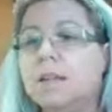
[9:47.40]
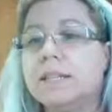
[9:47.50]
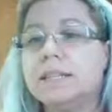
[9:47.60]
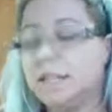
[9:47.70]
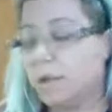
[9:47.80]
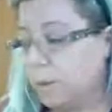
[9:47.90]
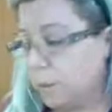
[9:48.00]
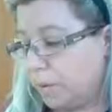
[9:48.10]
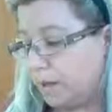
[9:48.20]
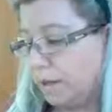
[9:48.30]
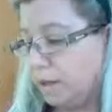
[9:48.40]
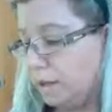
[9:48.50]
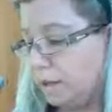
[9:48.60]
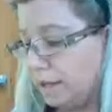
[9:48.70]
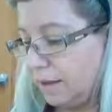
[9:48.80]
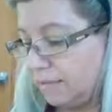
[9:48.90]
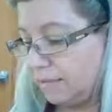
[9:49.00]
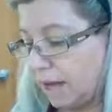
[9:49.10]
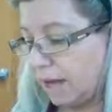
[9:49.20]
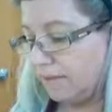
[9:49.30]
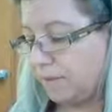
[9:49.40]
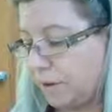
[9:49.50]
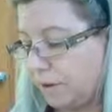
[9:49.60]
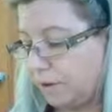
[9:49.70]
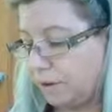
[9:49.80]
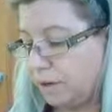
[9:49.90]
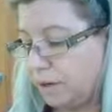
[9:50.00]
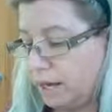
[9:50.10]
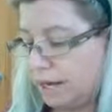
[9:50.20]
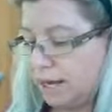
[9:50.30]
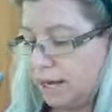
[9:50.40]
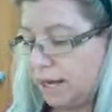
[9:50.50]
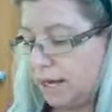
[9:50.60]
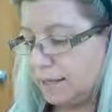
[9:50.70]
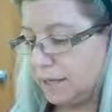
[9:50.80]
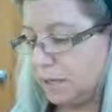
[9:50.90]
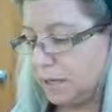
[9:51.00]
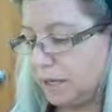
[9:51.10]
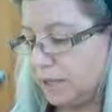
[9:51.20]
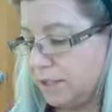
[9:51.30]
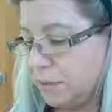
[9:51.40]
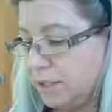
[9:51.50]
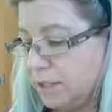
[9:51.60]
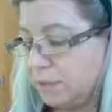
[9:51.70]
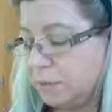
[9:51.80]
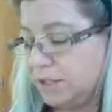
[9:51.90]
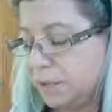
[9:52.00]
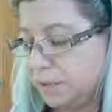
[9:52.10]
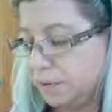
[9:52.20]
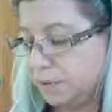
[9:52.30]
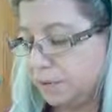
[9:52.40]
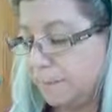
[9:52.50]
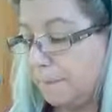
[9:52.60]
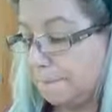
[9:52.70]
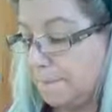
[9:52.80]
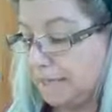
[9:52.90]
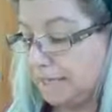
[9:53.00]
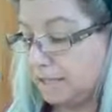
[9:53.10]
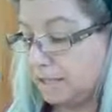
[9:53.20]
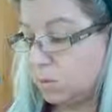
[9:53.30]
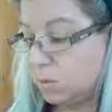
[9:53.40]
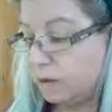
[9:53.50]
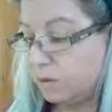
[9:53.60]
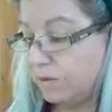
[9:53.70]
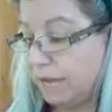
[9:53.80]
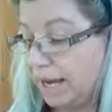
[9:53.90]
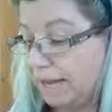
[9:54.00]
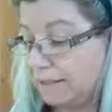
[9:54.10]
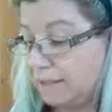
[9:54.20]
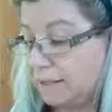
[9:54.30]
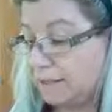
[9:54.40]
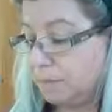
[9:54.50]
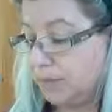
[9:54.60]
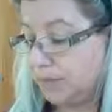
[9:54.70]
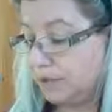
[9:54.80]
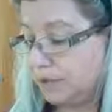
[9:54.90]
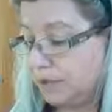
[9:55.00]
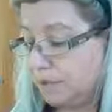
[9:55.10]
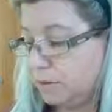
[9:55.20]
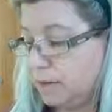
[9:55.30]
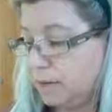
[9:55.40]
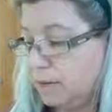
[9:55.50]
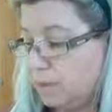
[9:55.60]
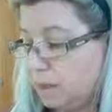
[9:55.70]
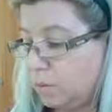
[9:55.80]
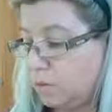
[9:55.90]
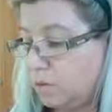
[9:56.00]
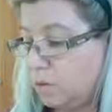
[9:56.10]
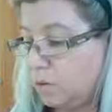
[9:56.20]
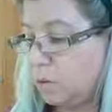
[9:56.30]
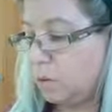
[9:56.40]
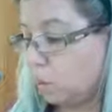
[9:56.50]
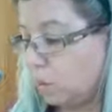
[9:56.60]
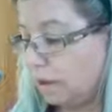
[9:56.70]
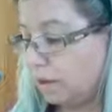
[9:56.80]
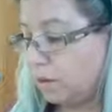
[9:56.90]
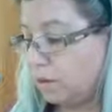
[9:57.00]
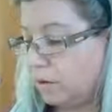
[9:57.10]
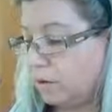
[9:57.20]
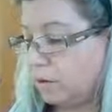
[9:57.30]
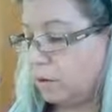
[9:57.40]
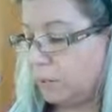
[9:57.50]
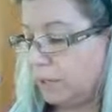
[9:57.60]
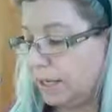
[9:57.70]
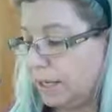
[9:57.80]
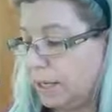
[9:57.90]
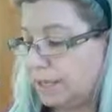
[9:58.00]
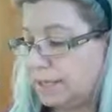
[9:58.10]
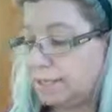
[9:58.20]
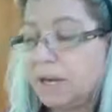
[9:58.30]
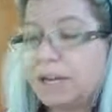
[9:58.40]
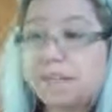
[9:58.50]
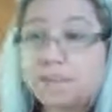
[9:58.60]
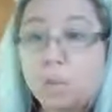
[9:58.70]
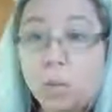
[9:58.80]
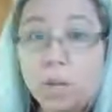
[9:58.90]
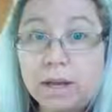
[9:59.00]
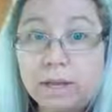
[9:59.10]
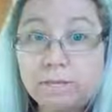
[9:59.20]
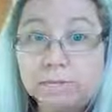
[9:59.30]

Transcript: Let's go with 5 over x squared minus 3x plus 2 minus 1 over x minus 2 equals 1 over 3x minus 1